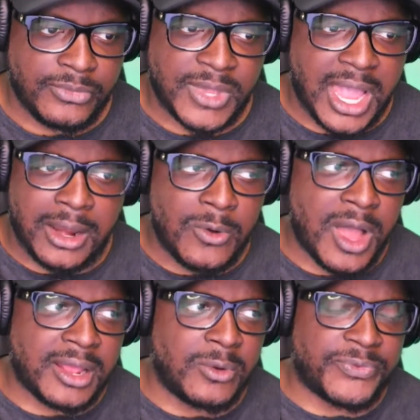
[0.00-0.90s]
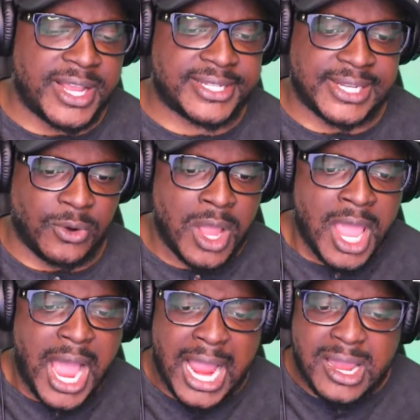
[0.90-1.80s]
I don't think so.
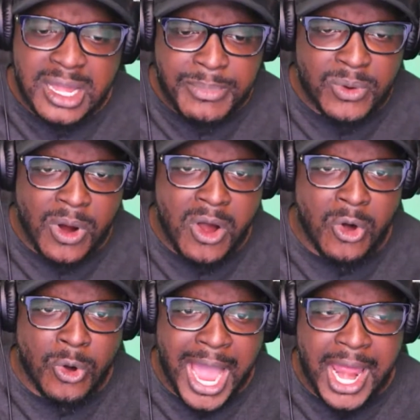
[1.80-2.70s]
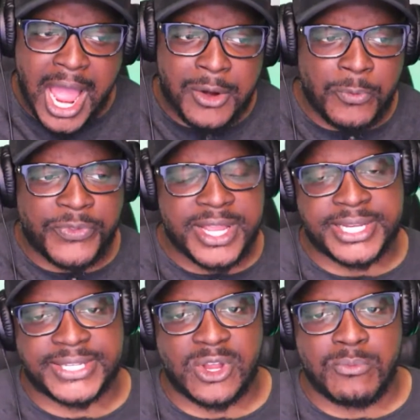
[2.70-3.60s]
I could be wrong. I don't think
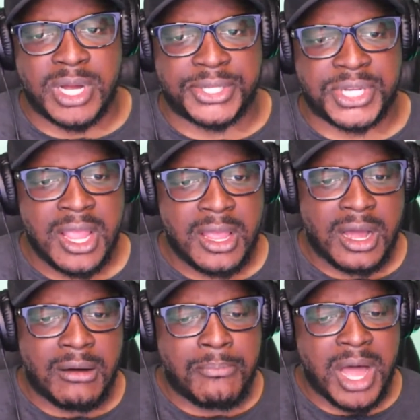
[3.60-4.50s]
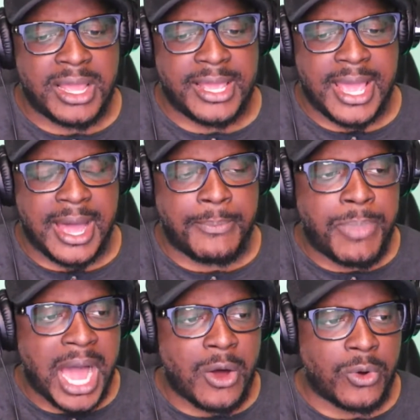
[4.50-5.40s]
it's so much
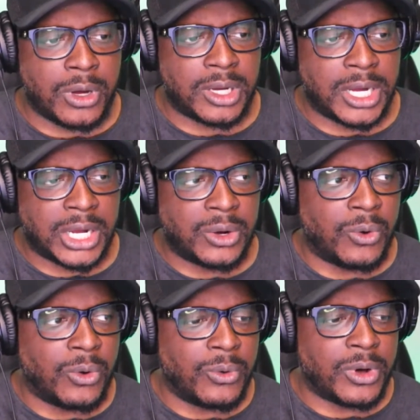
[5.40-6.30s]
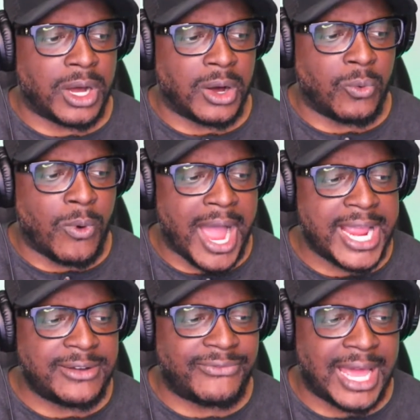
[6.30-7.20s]
about
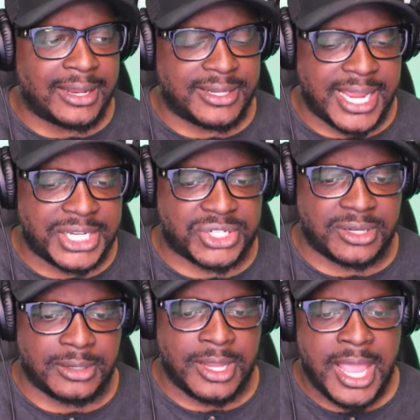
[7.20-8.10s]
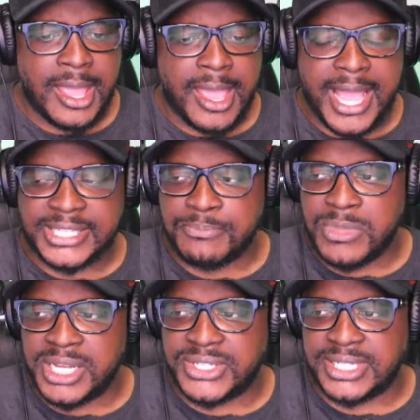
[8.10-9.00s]
white validation as
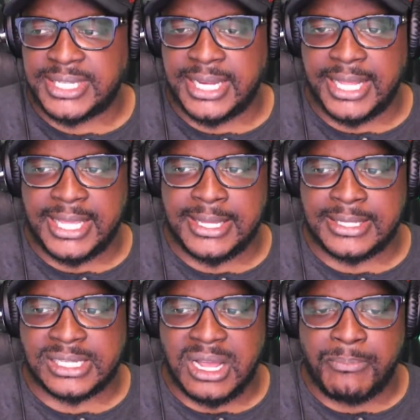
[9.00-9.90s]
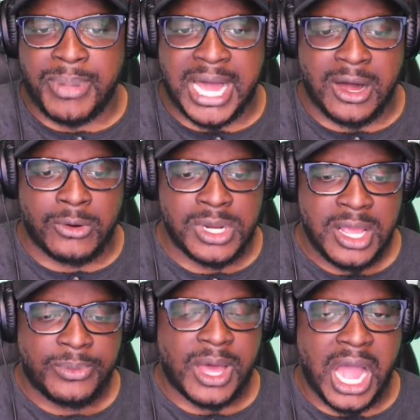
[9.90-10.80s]
much as it is about
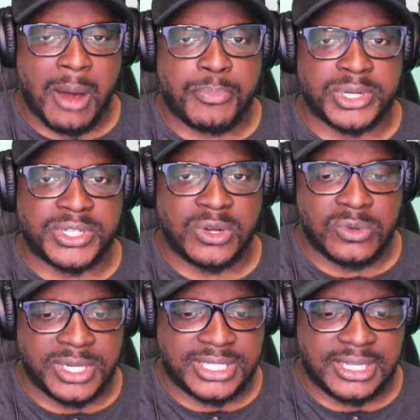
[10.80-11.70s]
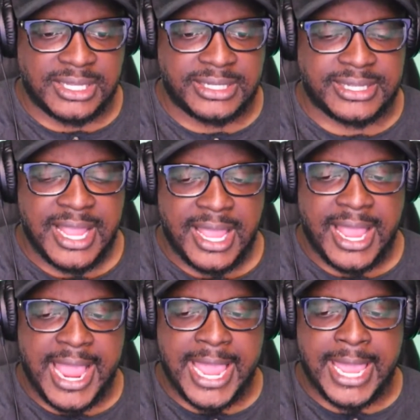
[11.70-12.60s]
the opportunities
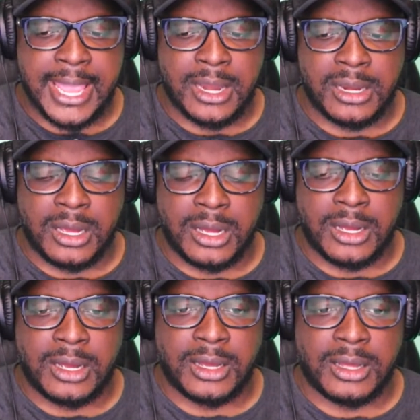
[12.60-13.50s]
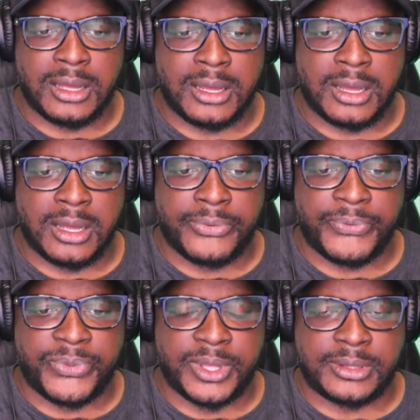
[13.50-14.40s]
and
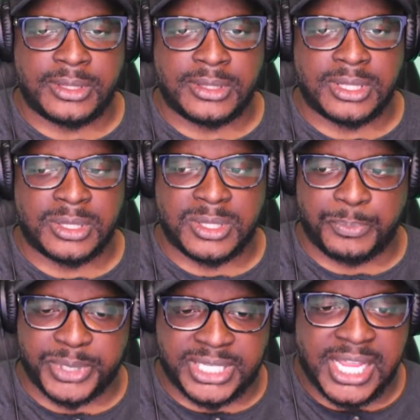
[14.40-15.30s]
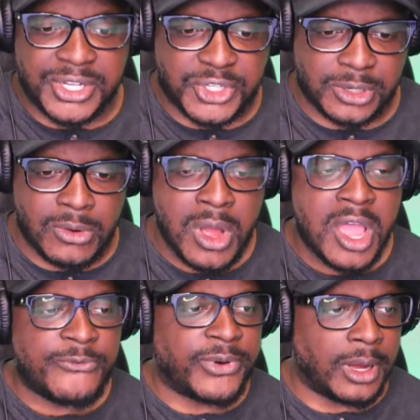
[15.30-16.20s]
the potential
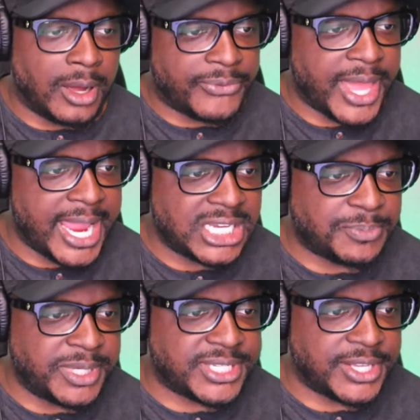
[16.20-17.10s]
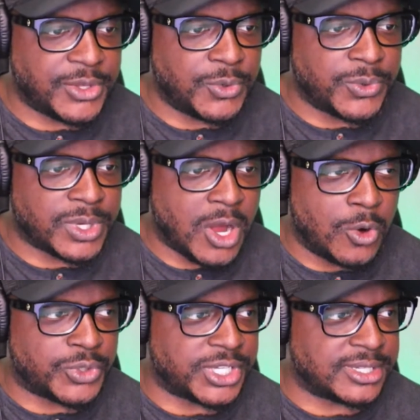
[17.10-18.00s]
for other HBCU
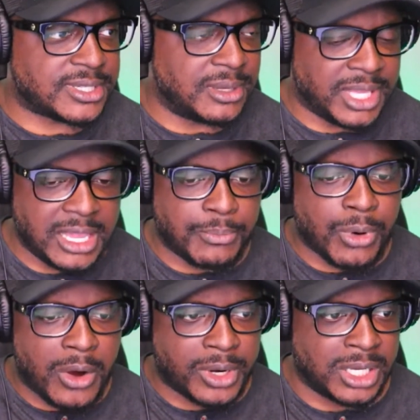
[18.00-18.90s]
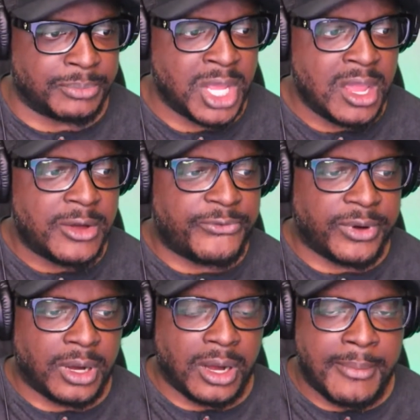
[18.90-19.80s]
coaches to get brought up,
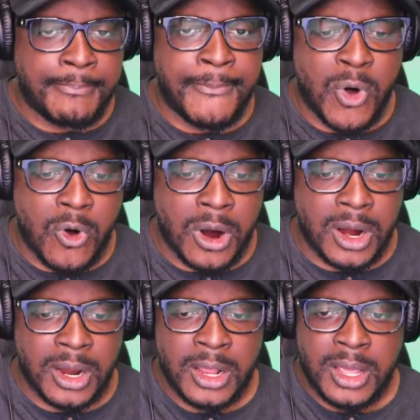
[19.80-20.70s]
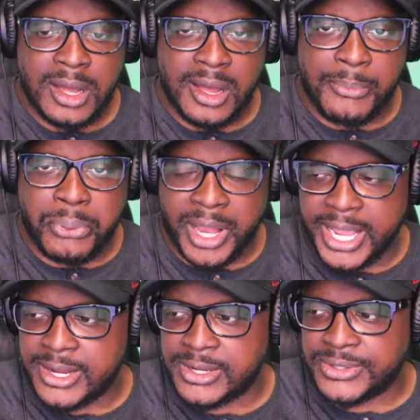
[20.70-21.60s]
for more
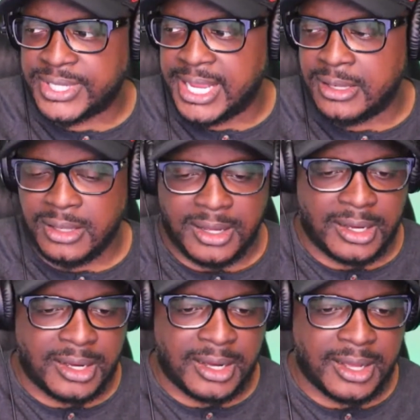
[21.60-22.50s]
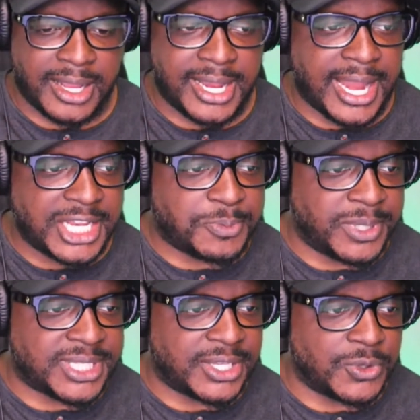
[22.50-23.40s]
players in
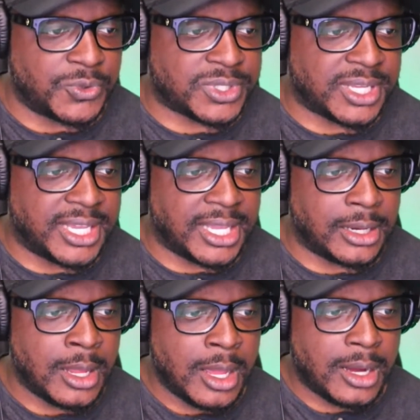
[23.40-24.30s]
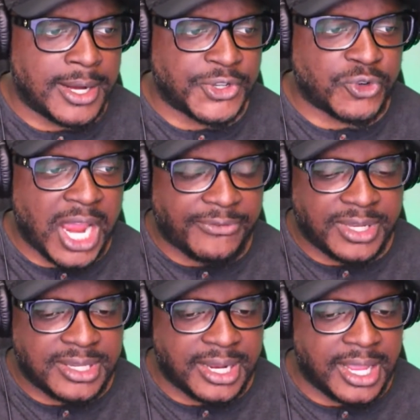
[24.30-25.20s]
HBCUs to get
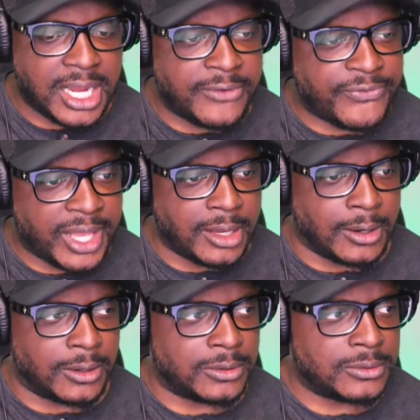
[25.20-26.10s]
drafted to the NFL.